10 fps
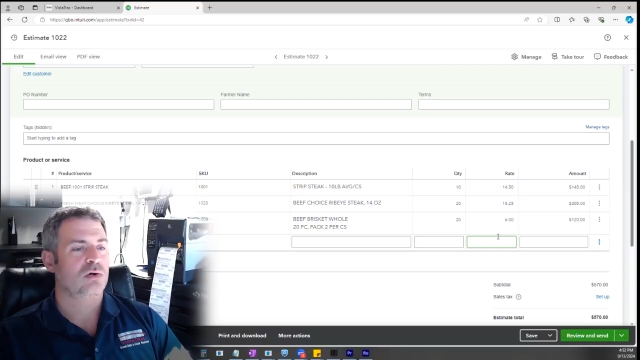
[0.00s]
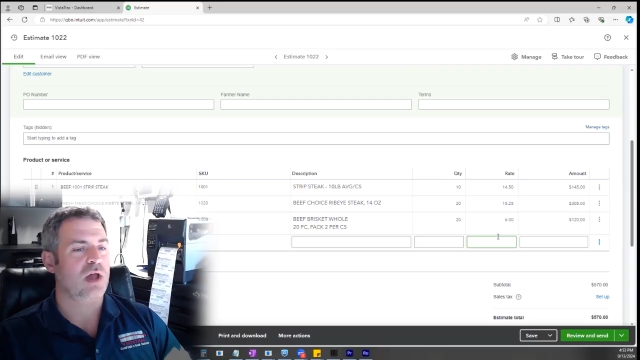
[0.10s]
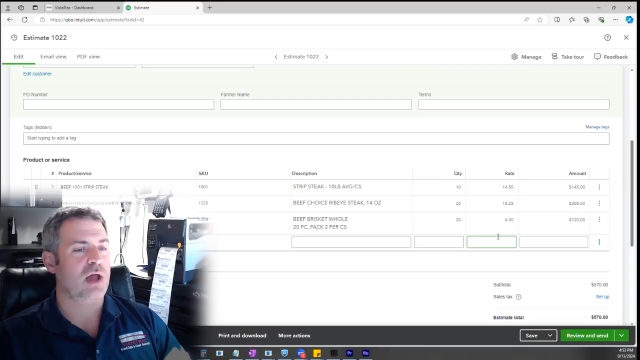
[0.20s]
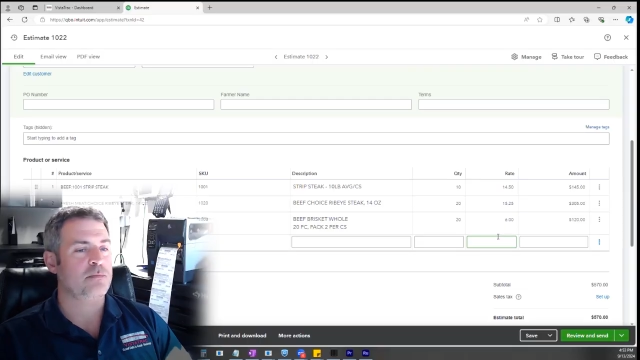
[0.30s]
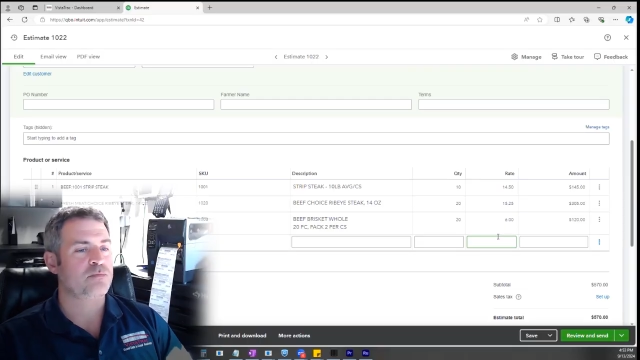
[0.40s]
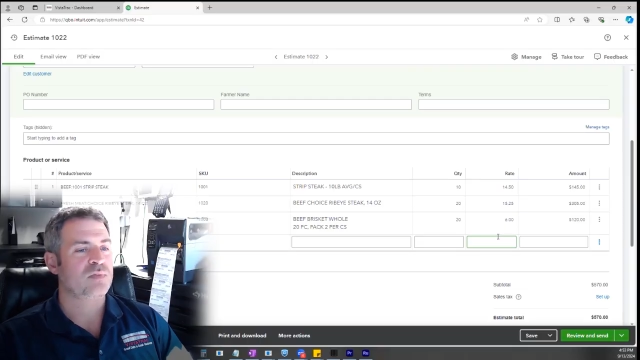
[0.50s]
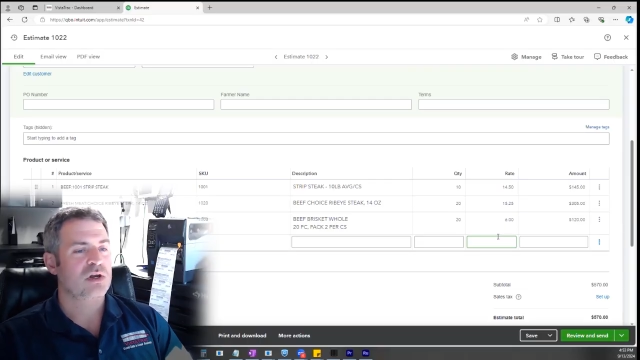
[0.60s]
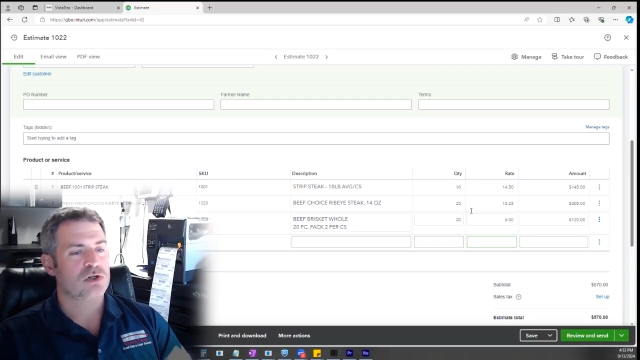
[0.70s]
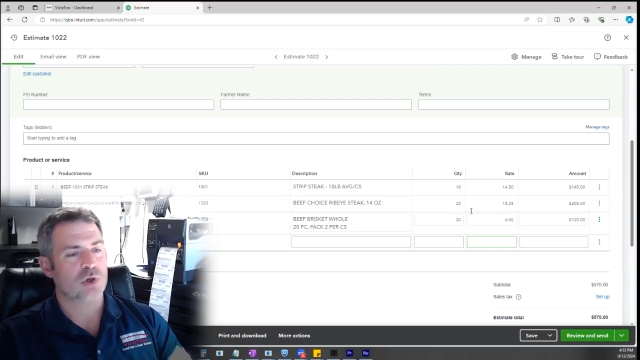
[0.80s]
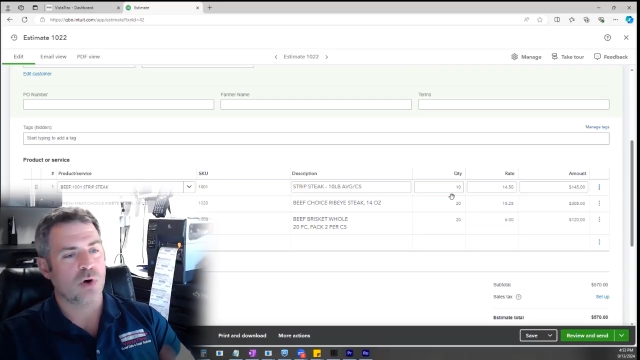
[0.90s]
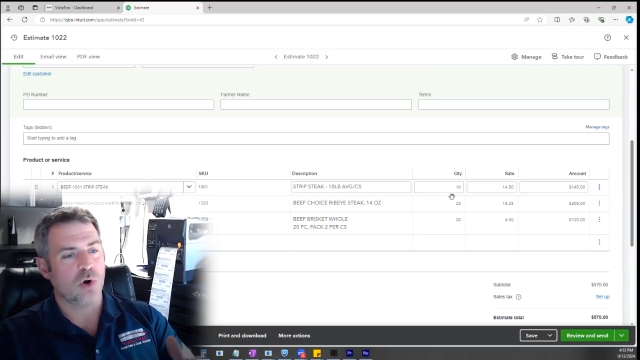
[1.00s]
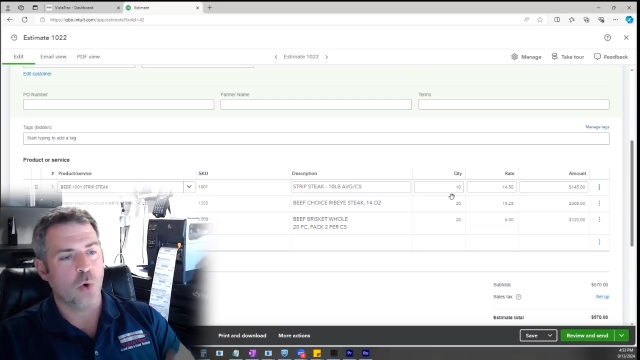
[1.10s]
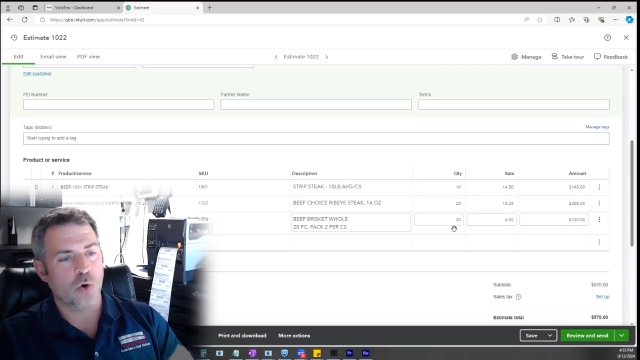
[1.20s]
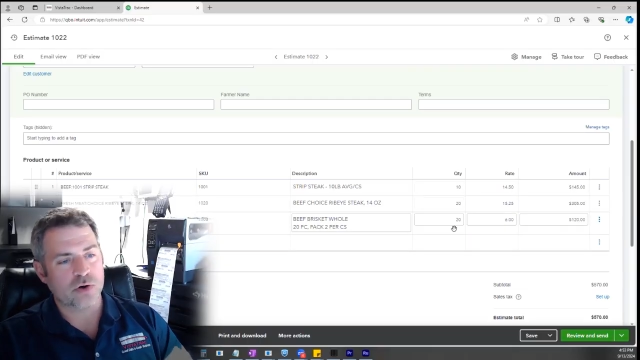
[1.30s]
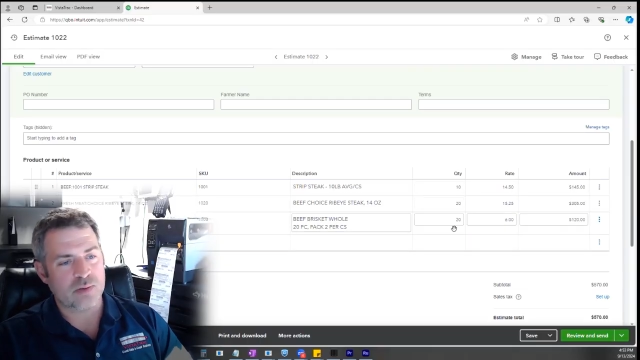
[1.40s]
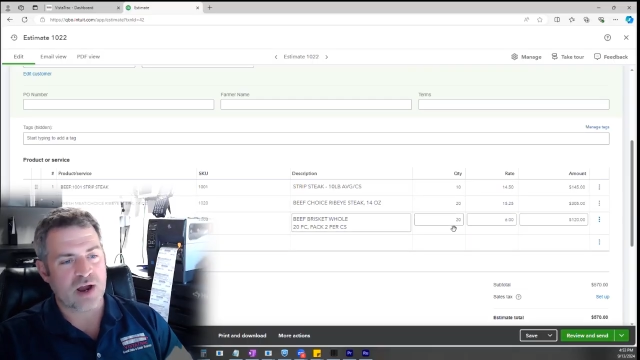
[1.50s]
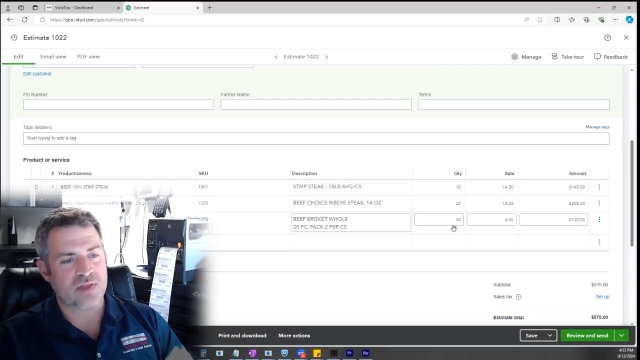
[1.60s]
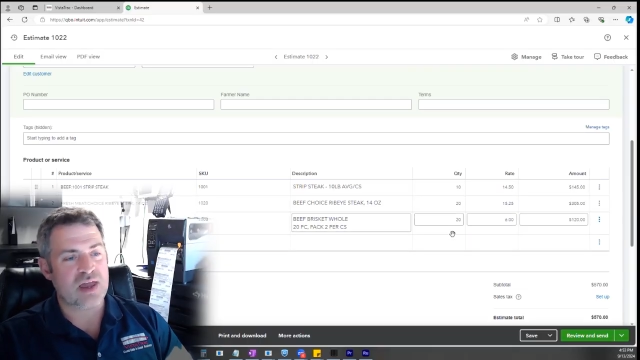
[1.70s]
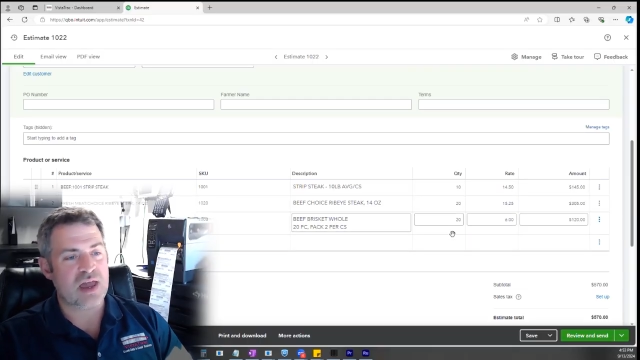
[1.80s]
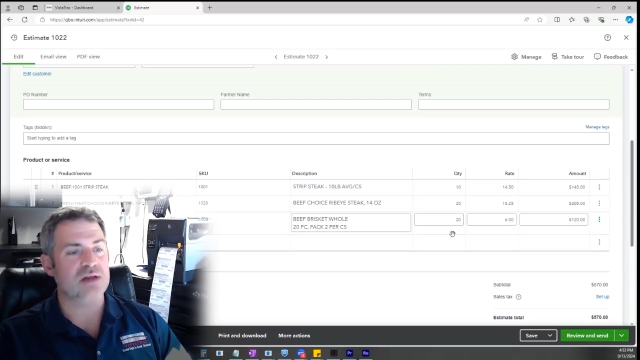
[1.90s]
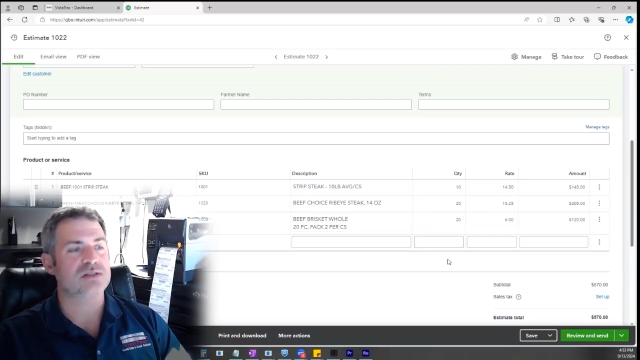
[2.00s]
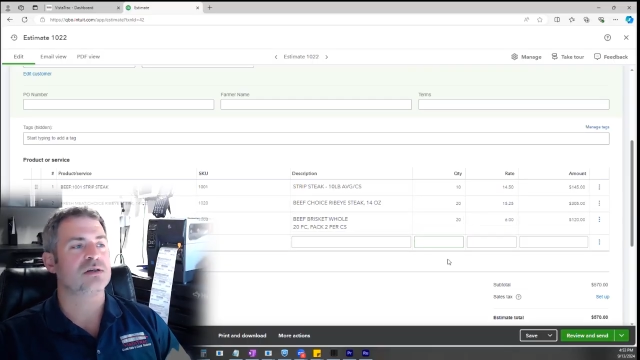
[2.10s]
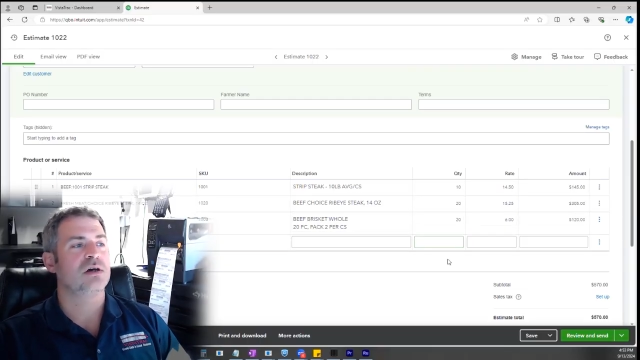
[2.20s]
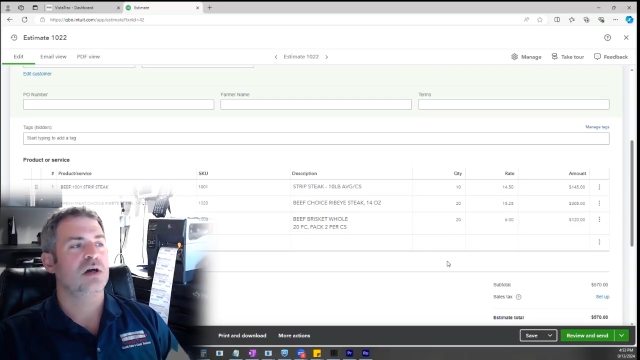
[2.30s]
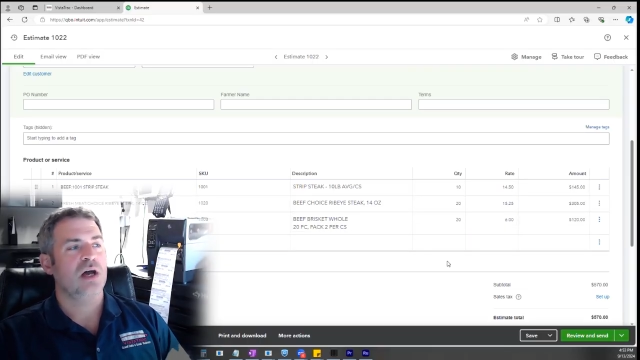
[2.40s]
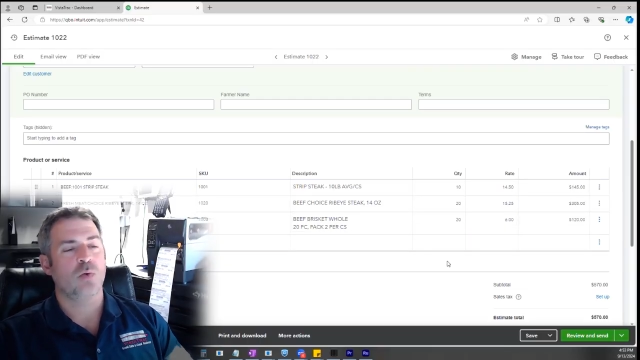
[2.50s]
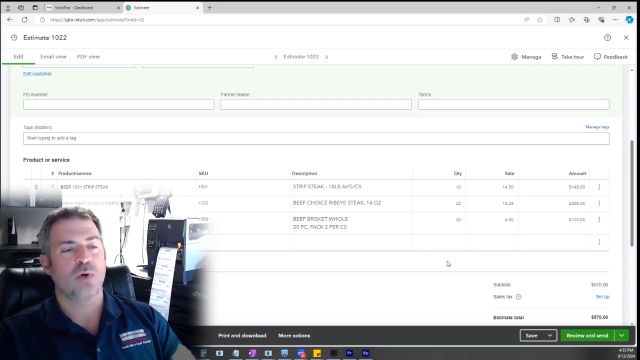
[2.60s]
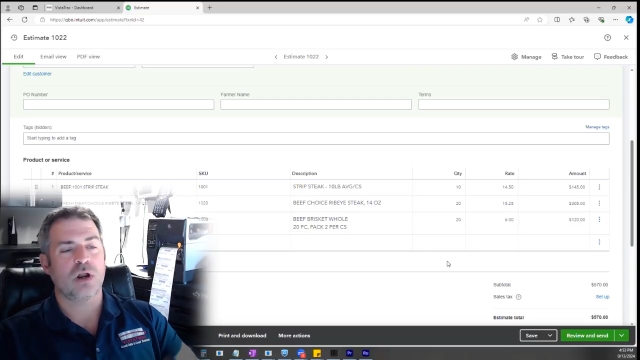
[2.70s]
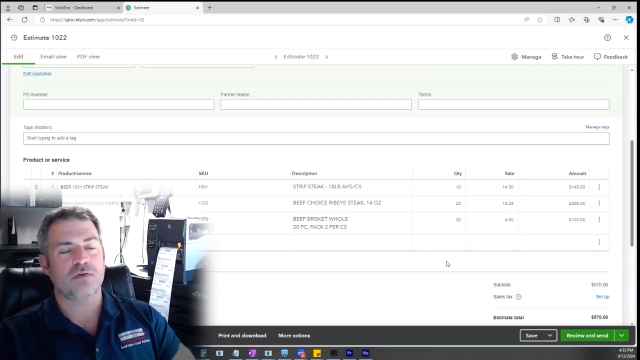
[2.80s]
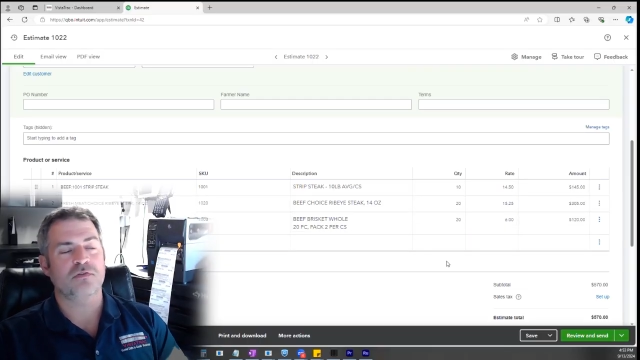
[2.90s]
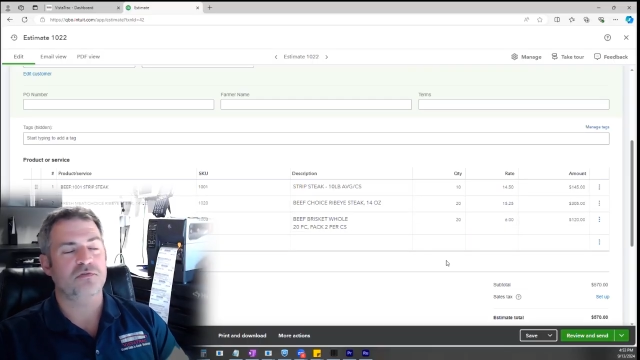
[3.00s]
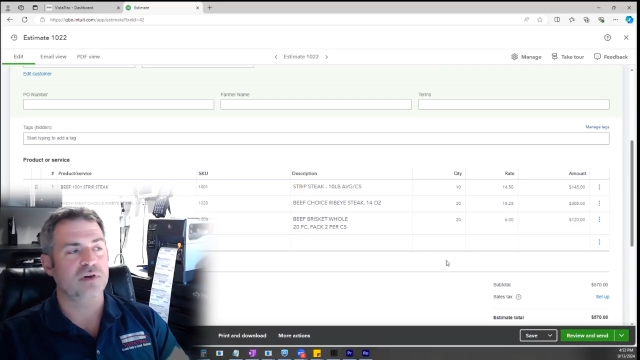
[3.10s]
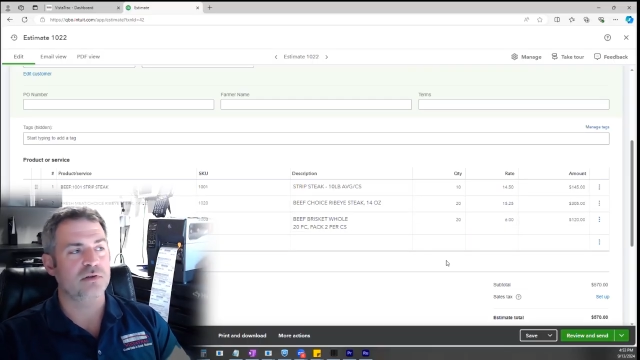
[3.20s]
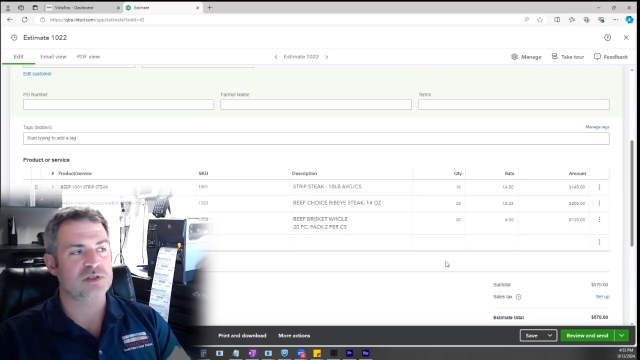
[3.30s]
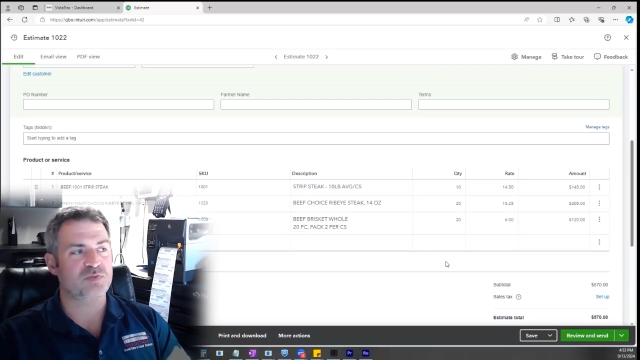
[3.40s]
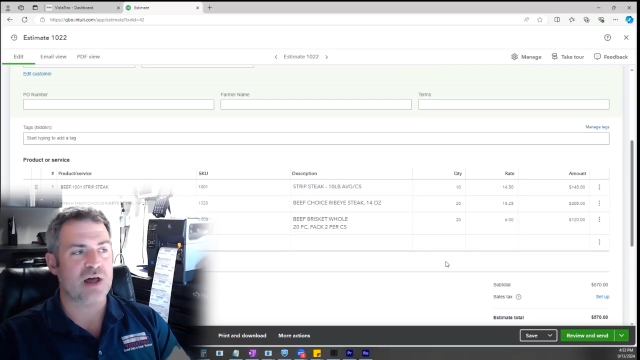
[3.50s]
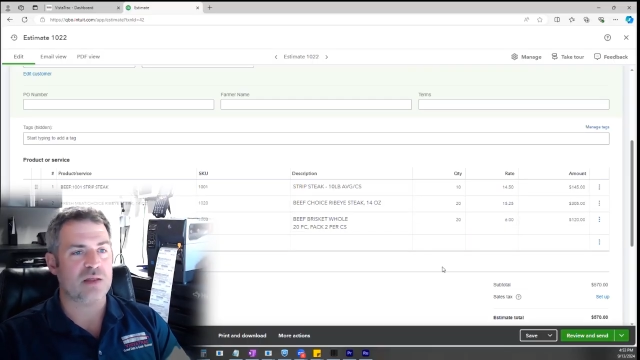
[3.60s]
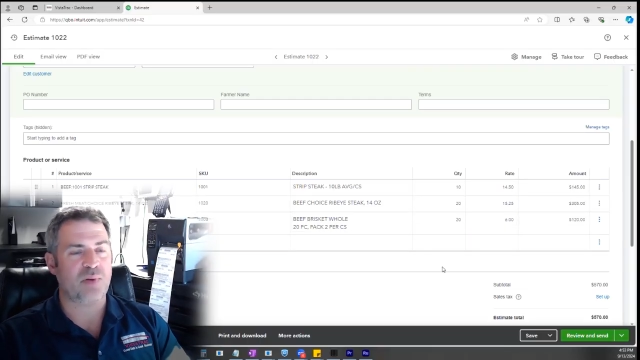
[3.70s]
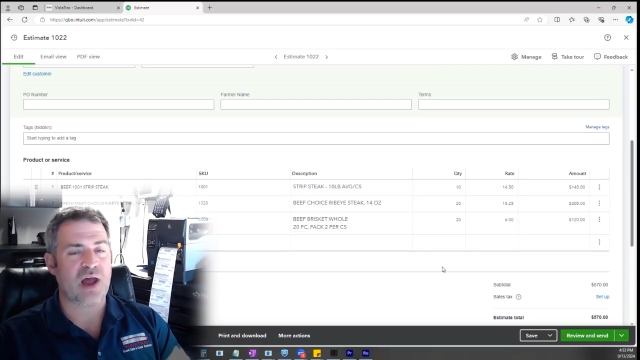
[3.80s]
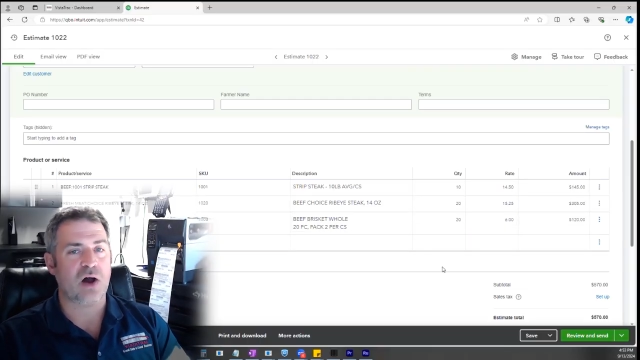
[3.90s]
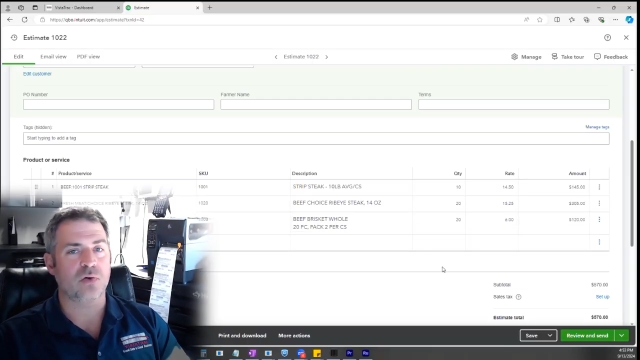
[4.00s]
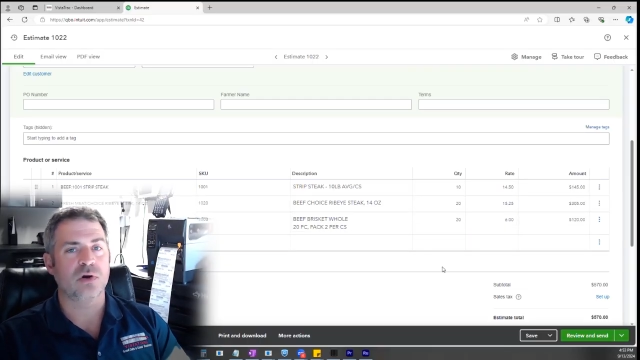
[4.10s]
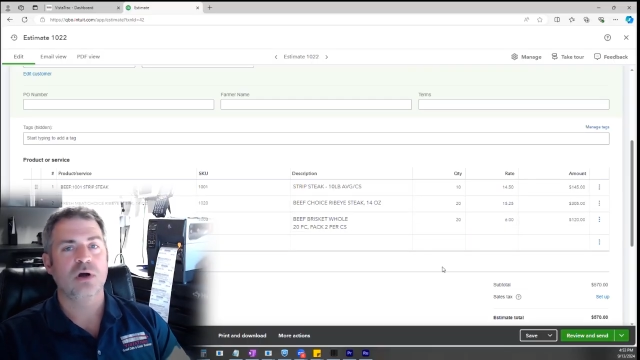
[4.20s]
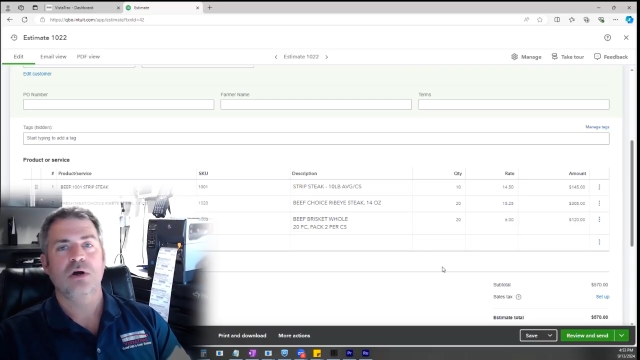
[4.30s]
Okay. So we're ordering by the case and we're going to fulfill these by the pound.